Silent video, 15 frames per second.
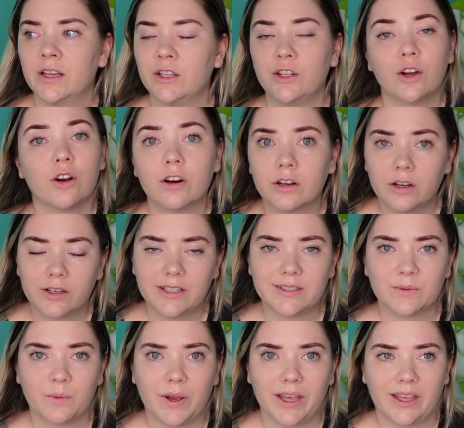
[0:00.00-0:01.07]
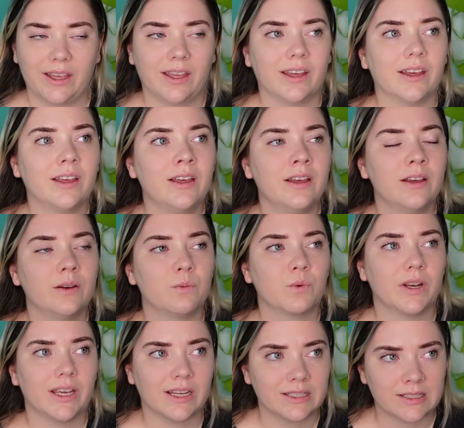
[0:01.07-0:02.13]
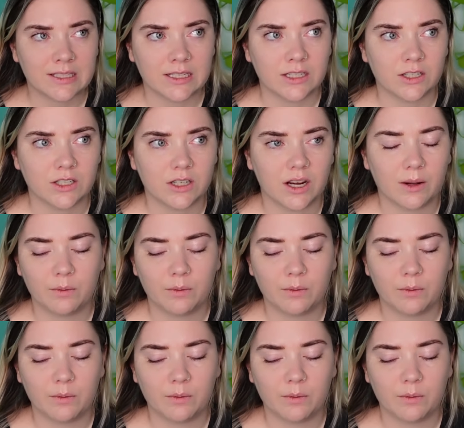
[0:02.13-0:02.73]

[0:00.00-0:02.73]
yarn on its way when it gets here.